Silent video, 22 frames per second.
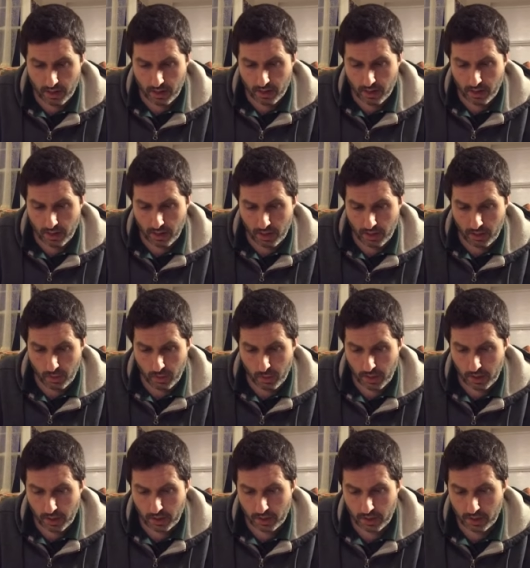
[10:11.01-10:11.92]
Uh,
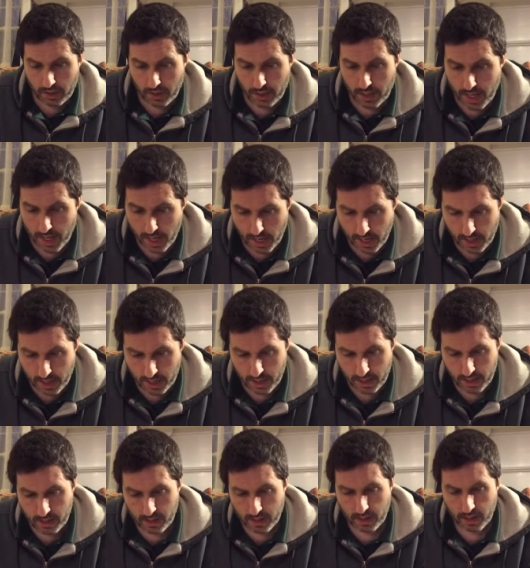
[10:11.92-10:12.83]
well, yeah,
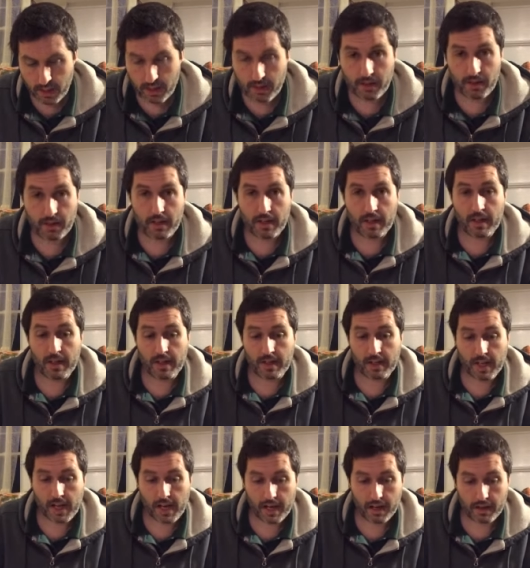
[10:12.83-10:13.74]
I couldn't deny
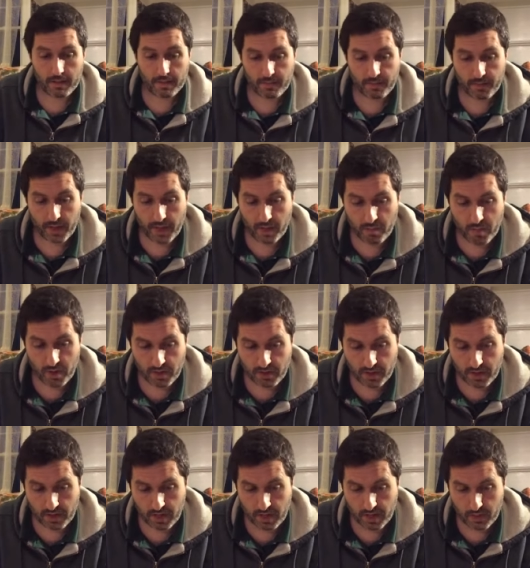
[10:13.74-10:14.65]
that. I
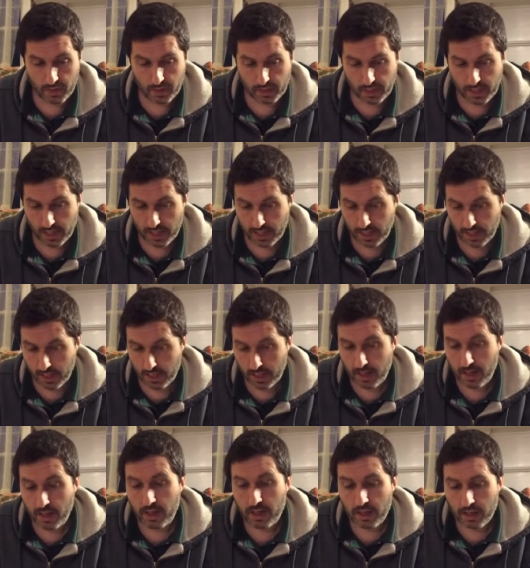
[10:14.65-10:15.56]
motioned awkwardly.
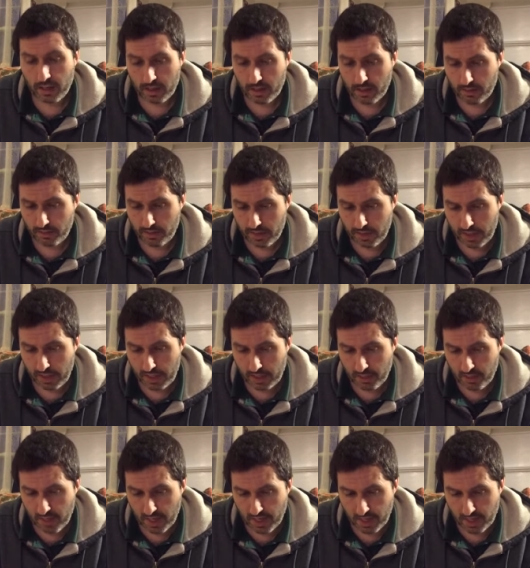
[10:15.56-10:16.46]
If you need
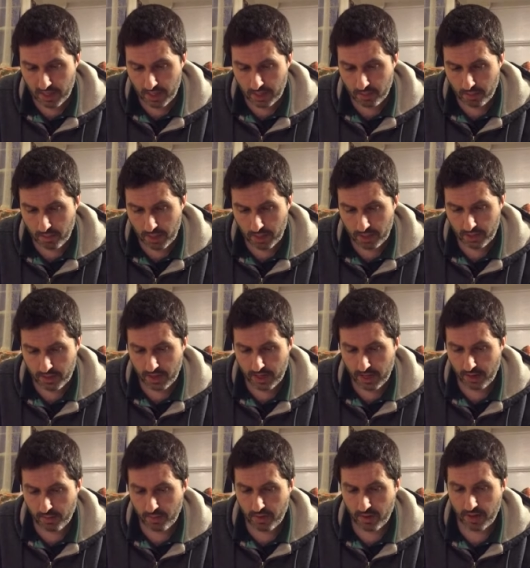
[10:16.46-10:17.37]
to make a pit
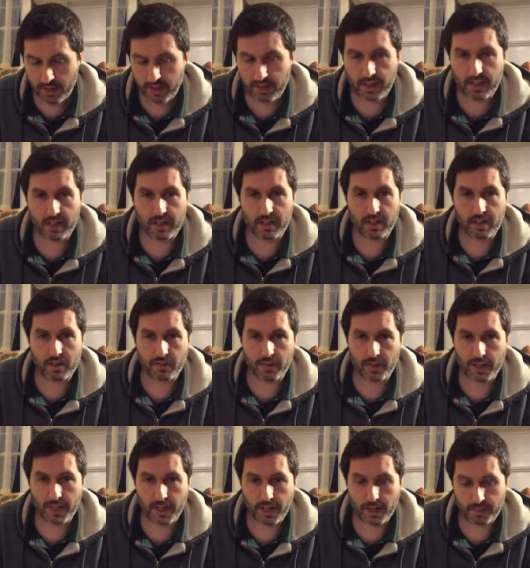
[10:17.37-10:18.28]
stop or anything, it's
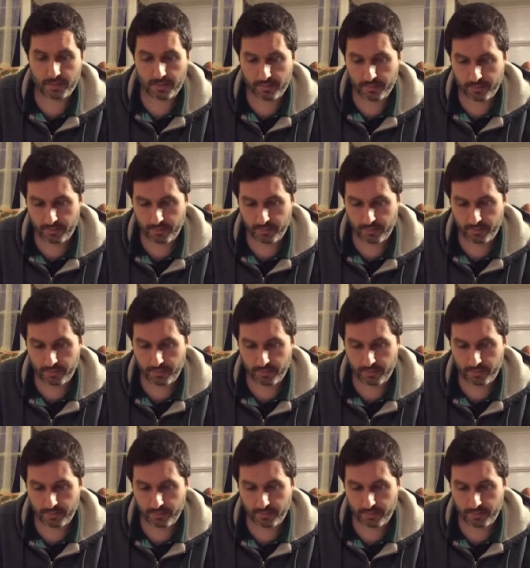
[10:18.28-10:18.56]
over there.